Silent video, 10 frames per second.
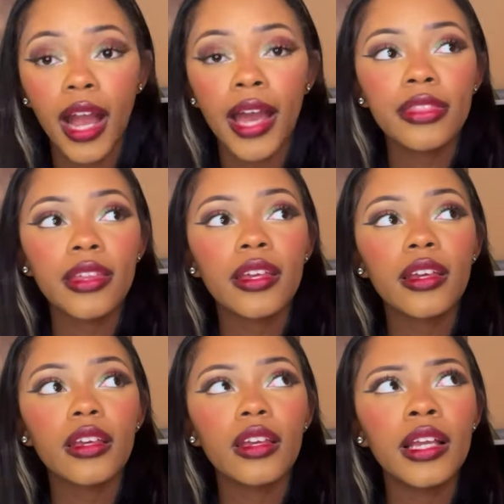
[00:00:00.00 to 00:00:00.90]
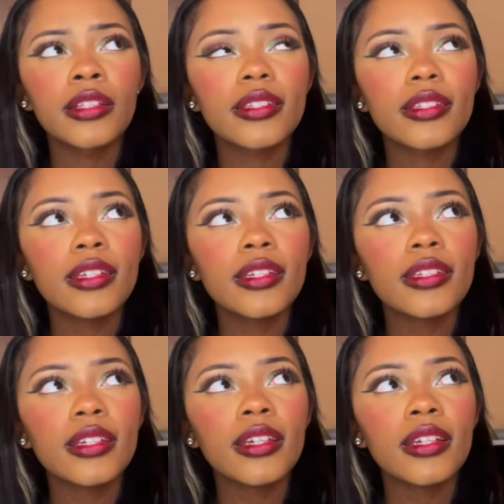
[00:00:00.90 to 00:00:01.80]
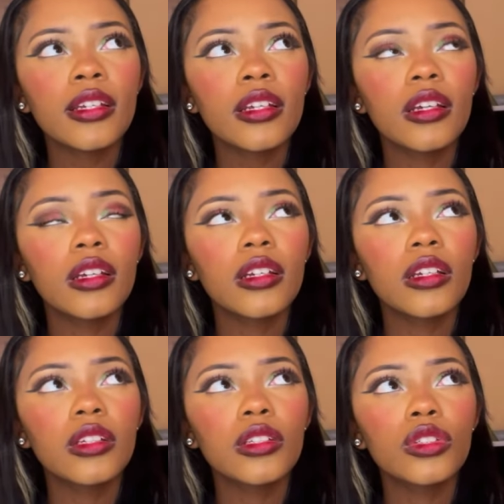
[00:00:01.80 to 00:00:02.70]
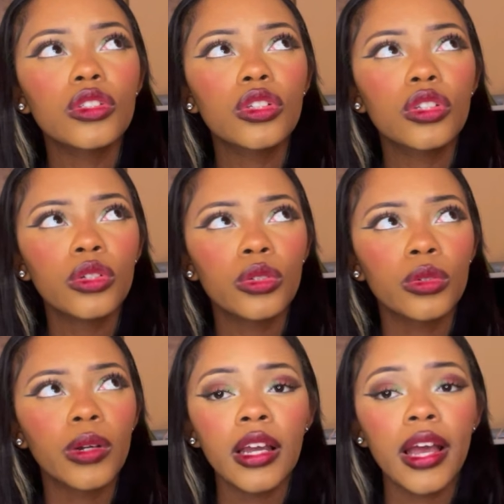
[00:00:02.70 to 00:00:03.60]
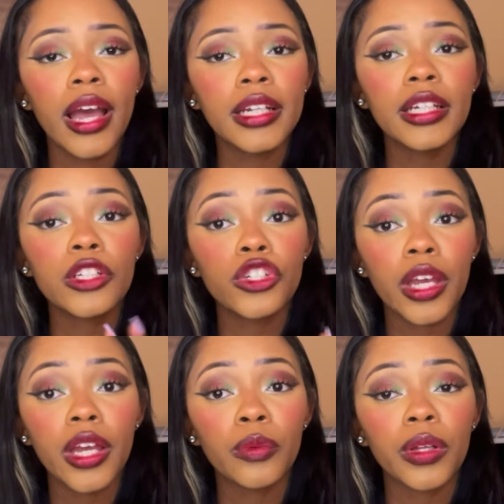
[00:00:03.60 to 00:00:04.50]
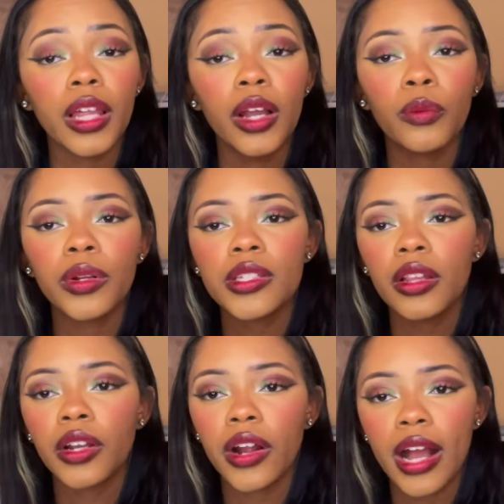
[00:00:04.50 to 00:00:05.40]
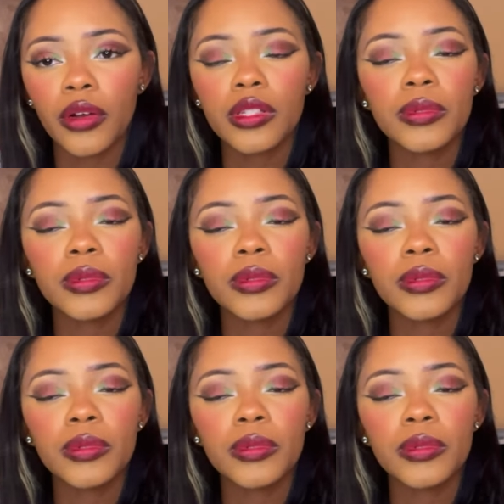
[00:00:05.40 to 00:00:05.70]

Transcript: I think in season 2, Eddie and Jen were like, we're selling our house. It